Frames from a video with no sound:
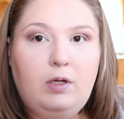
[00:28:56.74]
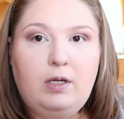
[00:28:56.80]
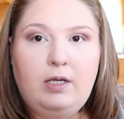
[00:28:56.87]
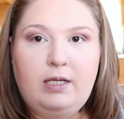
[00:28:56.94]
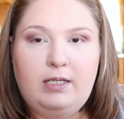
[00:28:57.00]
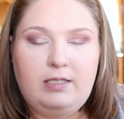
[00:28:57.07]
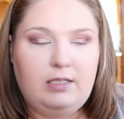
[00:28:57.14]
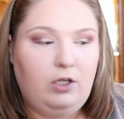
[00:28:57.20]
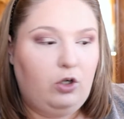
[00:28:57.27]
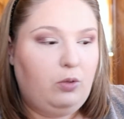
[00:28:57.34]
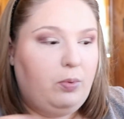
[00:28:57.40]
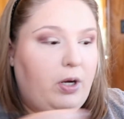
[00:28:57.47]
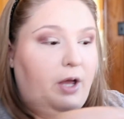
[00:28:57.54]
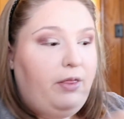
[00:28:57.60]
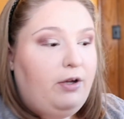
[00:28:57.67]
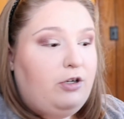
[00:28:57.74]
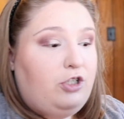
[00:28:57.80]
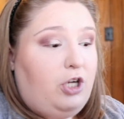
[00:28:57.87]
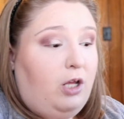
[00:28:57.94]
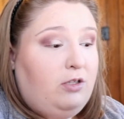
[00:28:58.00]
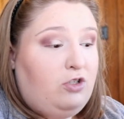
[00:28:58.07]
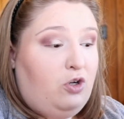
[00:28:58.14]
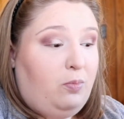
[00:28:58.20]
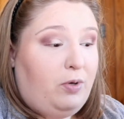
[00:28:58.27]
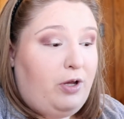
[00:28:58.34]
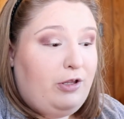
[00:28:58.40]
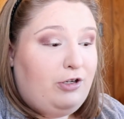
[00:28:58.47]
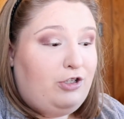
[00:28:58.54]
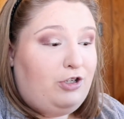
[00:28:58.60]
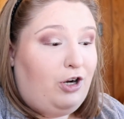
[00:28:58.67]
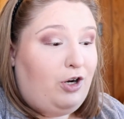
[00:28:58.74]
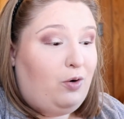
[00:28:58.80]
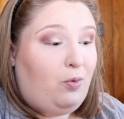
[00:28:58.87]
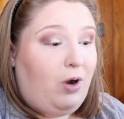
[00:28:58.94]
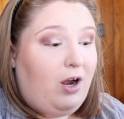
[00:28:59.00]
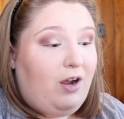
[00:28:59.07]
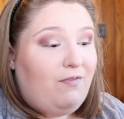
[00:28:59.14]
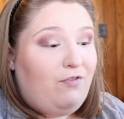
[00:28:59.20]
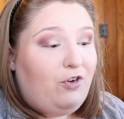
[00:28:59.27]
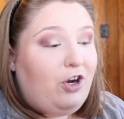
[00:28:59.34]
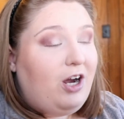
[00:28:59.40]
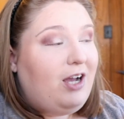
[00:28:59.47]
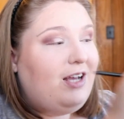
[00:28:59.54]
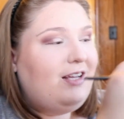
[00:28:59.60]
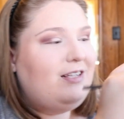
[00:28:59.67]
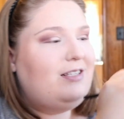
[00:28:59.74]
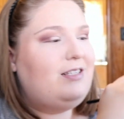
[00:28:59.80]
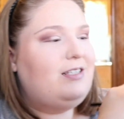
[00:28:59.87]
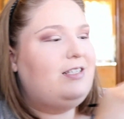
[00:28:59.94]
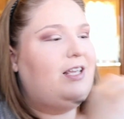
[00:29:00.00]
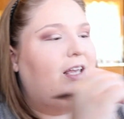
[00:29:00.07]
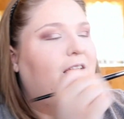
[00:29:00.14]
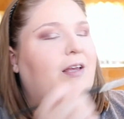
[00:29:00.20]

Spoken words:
his little brother, John's little brother, started working for us.